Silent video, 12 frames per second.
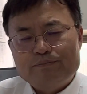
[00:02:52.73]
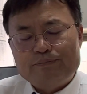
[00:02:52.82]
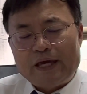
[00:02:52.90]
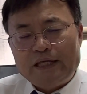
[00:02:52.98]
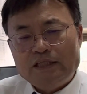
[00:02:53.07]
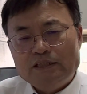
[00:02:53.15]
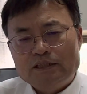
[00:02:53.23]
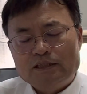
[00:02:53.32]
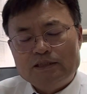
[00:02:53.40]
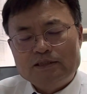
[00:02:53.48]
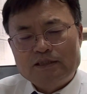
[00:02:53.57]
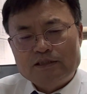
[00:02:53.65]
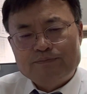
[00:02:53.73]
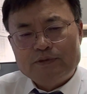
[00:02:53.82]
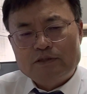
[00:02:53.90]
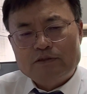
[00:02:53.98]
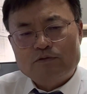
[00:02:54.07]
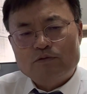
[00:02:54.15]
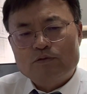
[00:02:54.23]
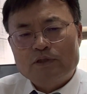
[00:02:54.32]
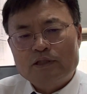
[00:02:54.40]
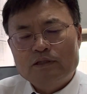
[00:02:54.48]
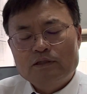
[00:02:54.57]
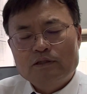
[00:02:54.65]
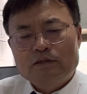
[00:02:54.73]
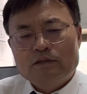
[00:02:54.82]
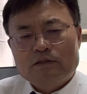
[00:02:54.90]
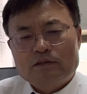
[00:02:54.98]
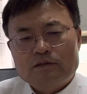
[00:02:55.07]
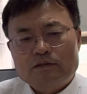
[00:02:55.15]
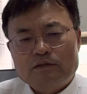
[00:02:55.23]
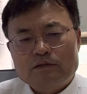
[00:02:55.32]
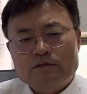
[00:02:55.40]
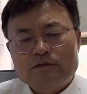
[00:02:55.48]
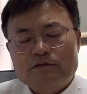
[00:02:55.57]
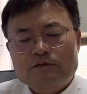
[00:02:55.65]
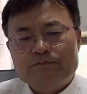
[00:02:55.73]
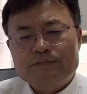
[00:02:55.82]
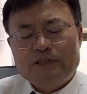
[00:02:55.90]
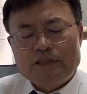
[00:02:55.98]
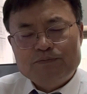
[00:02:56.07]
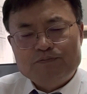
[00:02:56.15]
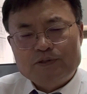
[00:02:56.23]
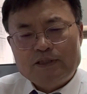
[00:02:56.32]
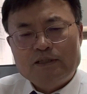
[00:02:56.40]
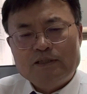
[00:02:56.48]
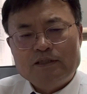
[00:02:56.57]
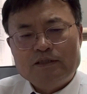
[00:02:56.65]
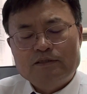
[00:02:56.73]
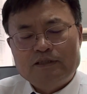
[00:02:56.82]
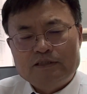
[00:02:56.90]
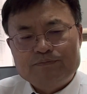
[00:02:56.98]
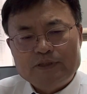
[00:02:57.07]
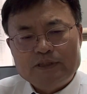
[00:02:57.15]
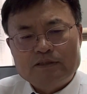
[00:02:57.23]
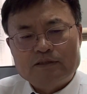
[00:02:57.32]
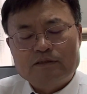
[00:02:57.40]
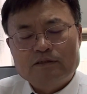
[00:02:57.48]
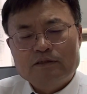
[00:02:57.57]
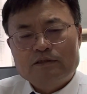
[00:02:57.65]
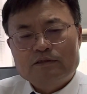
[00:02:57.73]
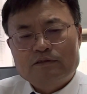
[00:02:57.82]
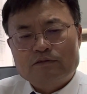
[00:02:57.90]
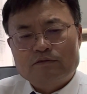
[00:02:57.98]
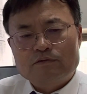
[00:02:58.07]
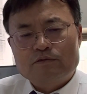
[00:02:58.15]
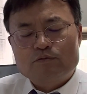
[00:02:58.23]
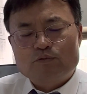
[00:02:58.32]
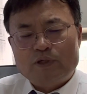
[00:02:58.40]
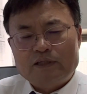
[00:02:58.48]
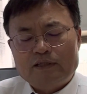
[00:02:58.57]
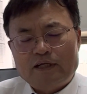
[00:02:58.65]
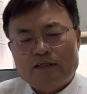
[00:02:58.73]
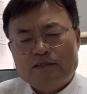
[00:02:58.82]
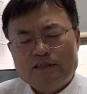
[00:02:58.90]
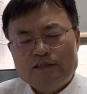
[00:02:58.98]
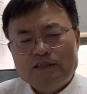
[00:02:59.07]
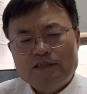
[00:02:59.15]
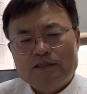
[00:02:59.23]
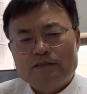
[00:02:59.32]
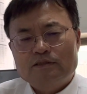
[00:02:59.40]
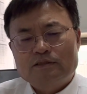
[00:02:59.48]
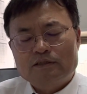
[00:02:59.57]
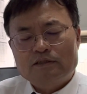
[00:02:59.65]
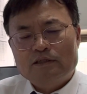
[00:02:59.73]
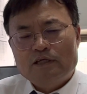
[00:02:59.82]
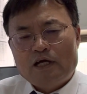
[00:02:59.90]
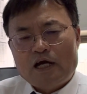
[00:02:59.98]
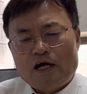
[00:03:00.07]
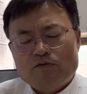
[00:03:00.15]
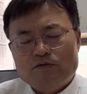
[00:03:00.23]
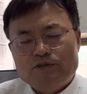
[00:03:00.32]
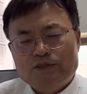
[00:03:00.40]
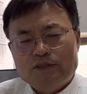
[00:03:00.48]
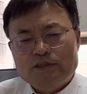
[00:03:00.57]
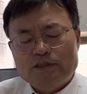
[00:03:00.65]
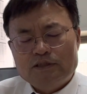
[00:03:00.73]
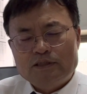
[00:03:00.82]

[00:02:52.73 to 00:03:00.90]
managerial dismissal, or some disciplinary dismissal. So what are conditions? How judges